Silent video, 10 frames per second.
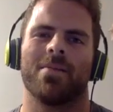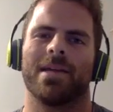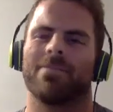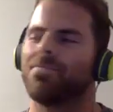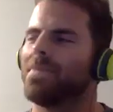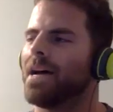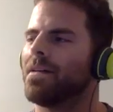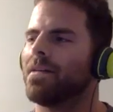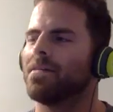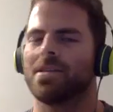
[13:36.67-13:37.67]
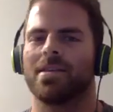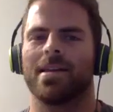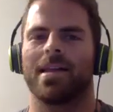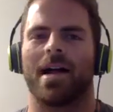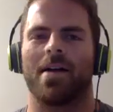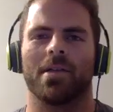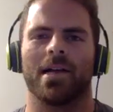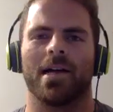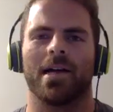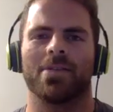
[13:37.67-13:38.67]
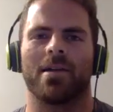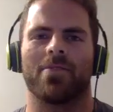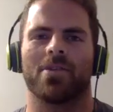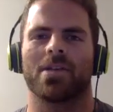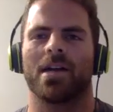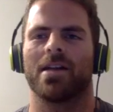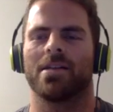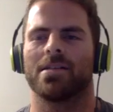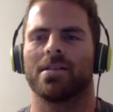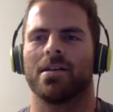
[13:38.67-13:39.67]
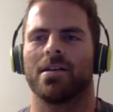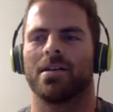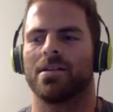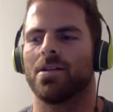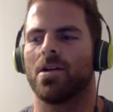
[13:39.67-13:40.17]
I mean, that was the thing that I realized when I first got into,